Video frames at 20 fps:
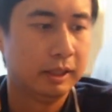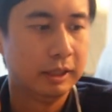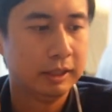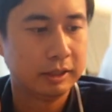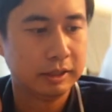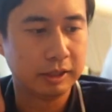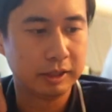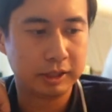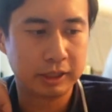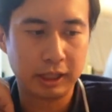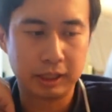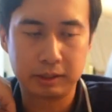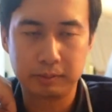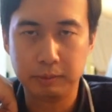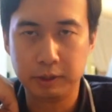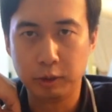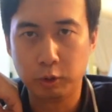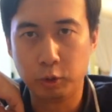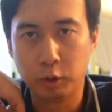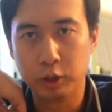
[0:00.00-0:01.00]
This is
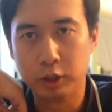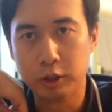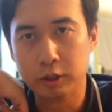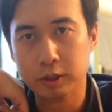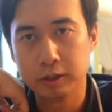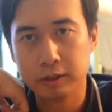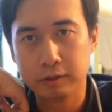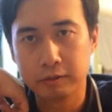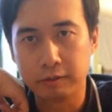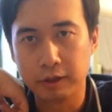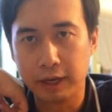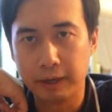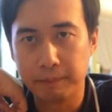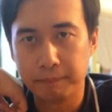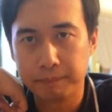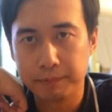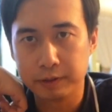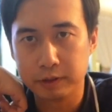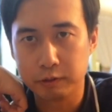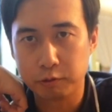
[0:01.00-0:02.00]
sesame oil, right?
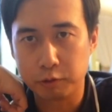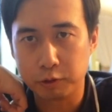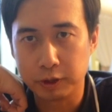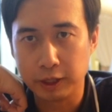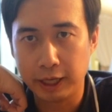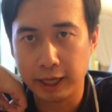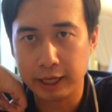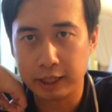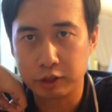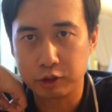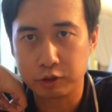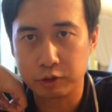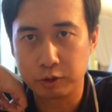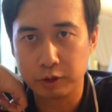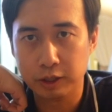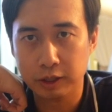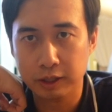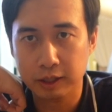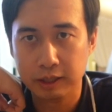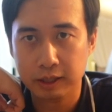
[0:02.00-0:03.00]
For the
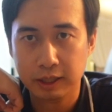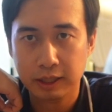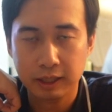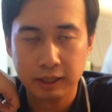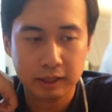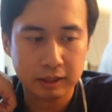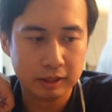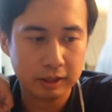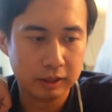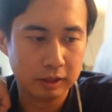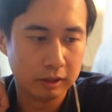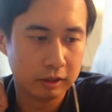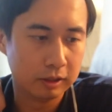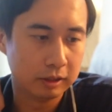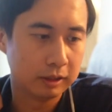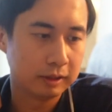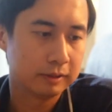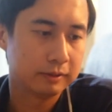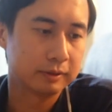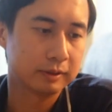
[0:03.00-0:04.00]
extra little,